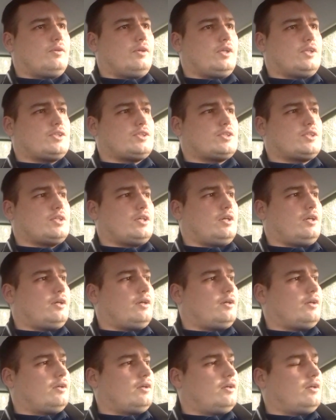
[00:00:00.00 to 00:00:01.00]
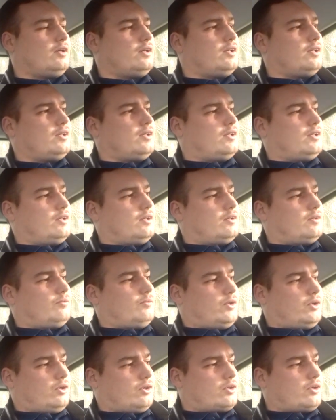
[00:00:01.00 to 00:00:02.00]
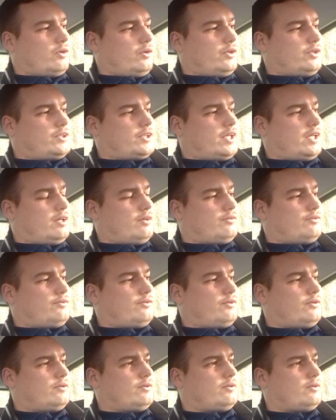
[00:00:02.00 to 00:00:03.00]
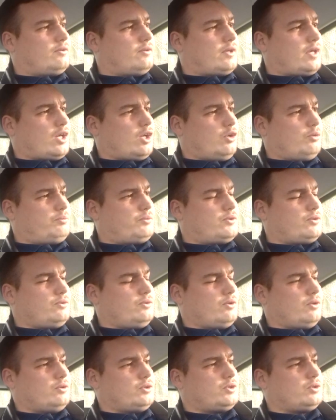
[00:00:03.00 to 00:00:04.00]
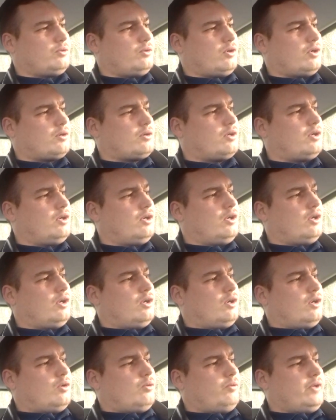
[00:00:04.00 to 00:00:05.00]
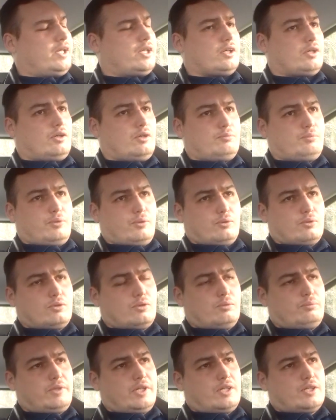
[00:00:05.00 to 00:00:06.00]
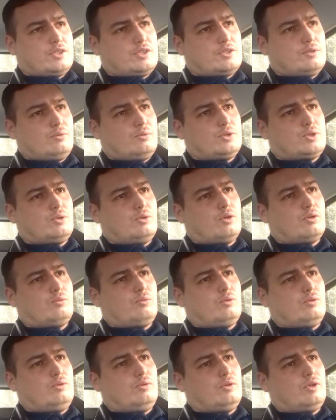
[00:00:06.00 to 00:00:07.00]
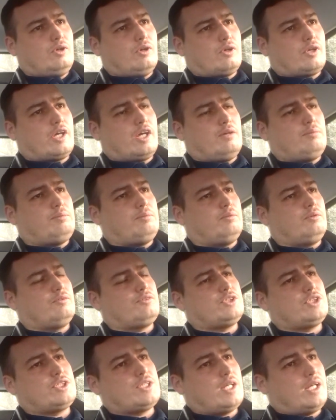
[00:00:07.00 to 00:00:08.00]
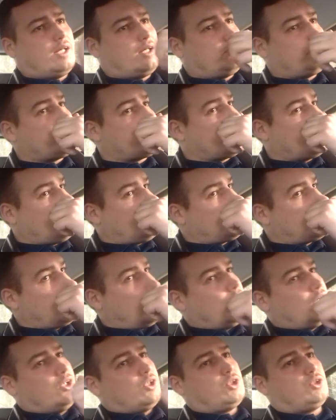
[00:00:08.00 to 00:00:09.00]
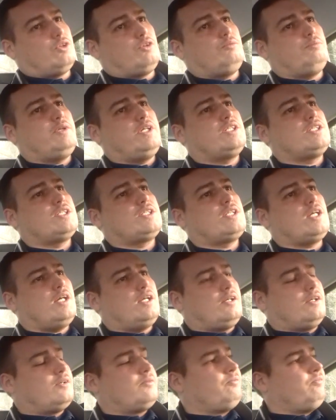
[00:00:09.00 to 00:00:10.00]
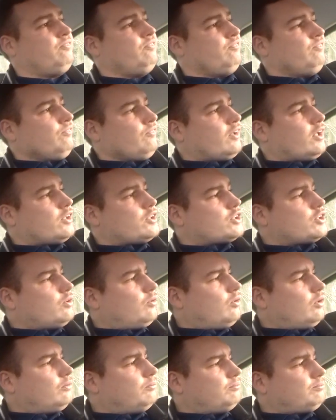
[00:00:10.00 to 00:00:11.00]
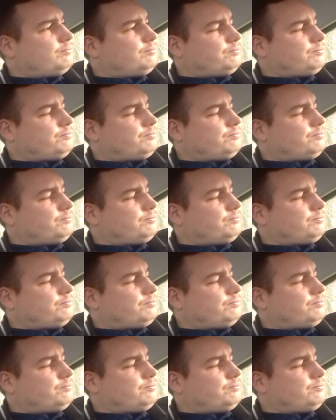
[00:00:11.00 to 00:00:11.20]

It's we're not going to give help to those who are weaker and poorer, because those who are not capable of sustaining themselves shouldn't be sustained, and so on.